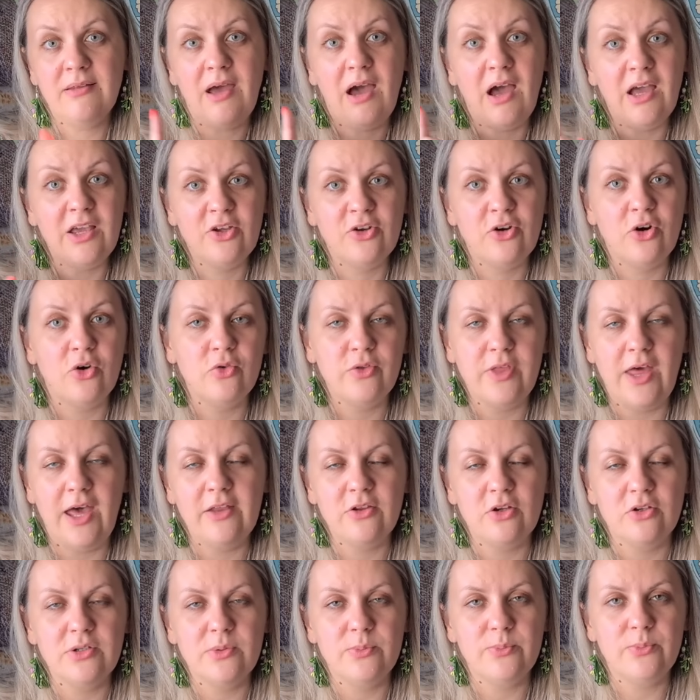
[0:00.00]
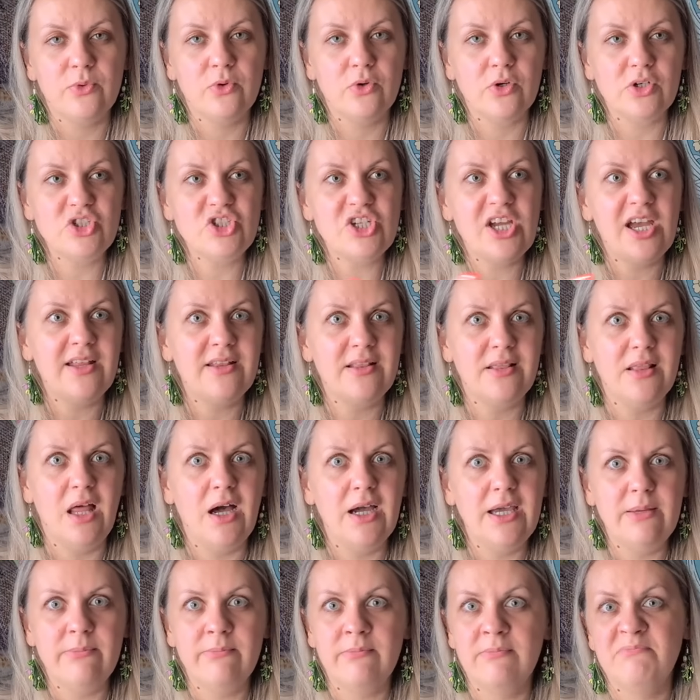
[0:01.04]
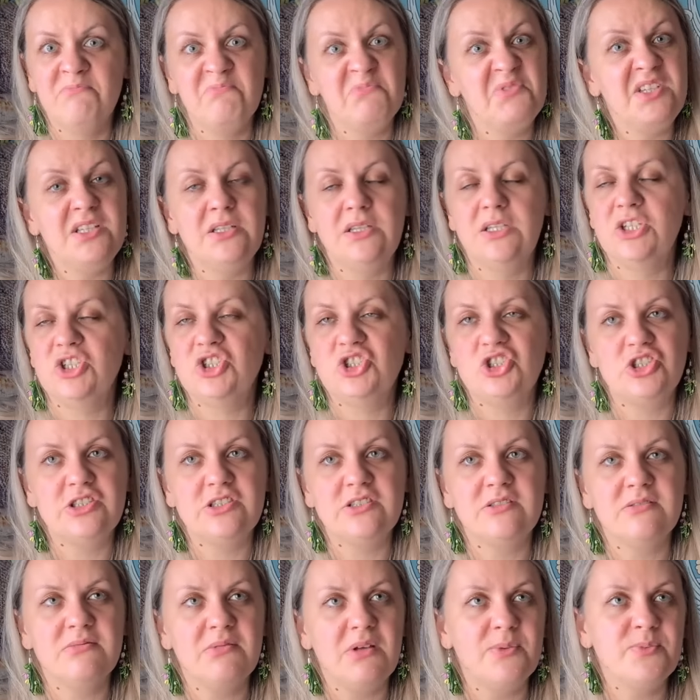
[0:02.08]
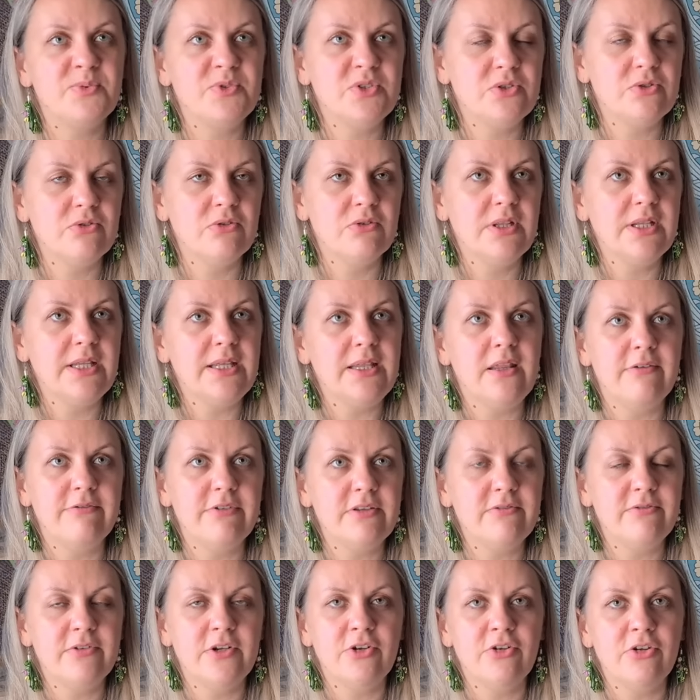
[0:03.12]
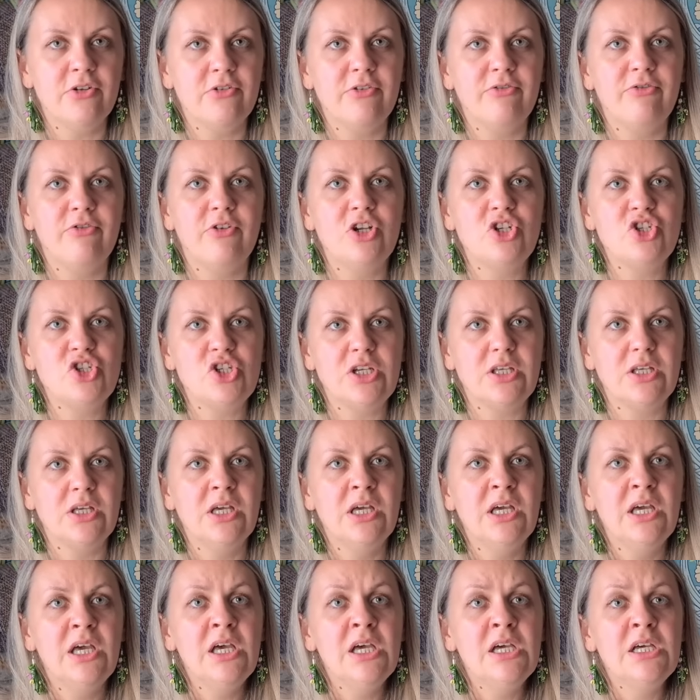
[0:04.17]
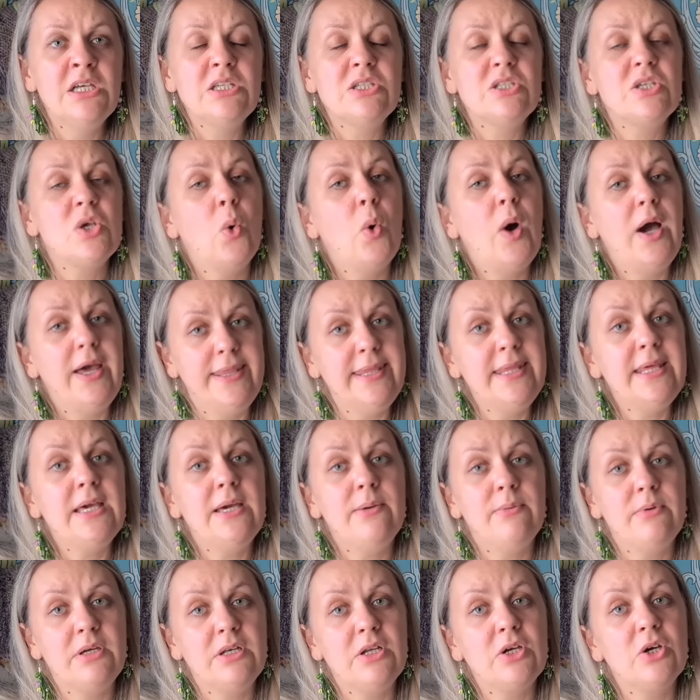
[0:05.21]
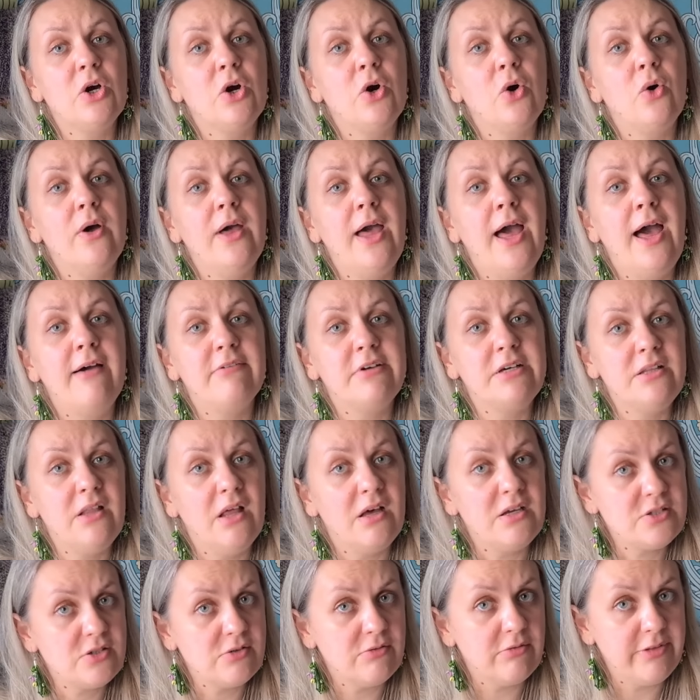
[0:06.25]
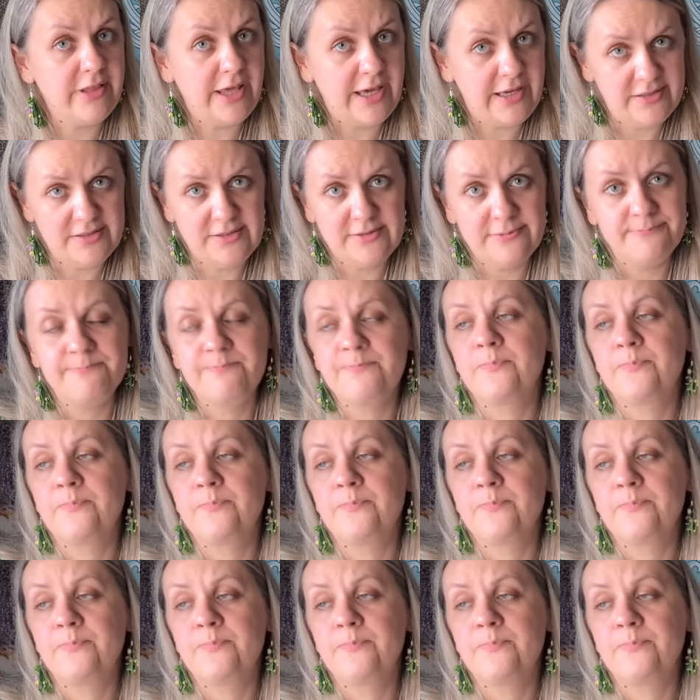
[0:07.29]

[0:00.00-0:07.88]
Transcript: I grow that on the porch, and lime. Delicious. Absolutely love it. Very refreshing. So I think I'm gonna go have a glass of that.